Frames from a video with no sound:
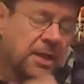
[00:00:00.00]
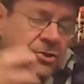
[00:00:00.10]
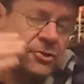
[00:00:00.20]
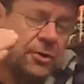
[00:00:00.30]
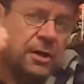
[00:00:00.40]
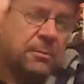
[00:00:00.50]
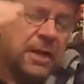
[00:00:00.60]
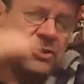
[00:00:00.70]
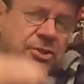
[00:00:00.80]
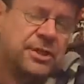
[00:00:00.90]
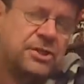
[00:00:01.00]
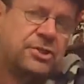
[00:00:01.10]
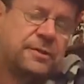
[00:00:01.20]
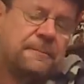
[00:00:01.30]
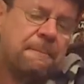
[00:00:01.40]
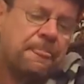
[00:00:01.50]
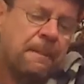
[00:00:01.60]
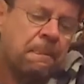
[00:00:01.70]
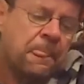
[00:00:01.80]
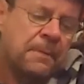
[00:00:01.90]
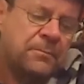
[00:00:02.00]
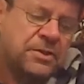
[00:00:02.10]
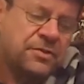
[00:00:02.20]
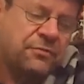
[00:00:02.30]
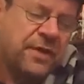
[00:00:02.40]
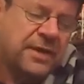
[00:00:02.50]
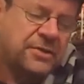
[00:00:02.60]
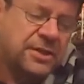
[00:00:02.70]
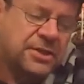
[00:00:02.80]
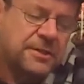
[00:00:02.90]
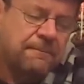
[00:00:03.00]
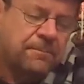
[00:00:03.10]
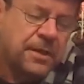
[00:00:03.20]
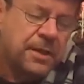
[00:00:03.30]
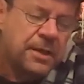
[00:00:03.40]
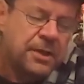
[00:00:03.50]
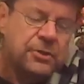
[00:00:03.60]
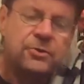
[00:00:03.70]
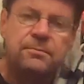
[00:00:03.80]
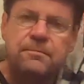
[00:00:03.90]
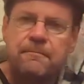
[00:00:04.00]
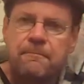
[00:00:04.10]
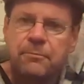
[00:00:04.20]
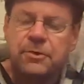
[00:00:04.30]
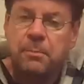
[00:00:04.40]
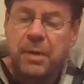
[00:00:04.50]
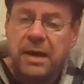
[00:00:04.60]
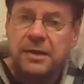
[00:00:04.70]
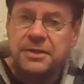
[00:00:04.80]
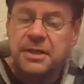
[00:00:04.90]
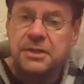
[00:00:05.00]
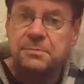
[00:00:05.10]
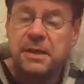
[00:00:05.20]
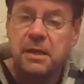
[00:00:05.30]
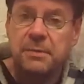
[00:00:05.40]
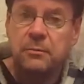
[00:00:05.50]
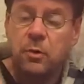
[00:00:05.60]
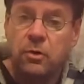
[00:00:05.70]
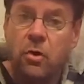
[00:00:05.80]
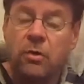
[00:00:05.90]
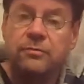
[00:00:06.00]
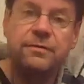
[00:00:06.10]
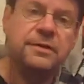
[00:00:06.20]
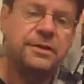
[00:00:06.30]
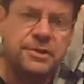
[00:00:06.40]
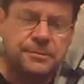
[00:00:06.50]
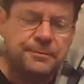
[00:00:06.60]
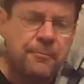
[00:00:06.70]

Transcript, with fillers: It's not your imagination, it's the fact that your palate is becoming more confident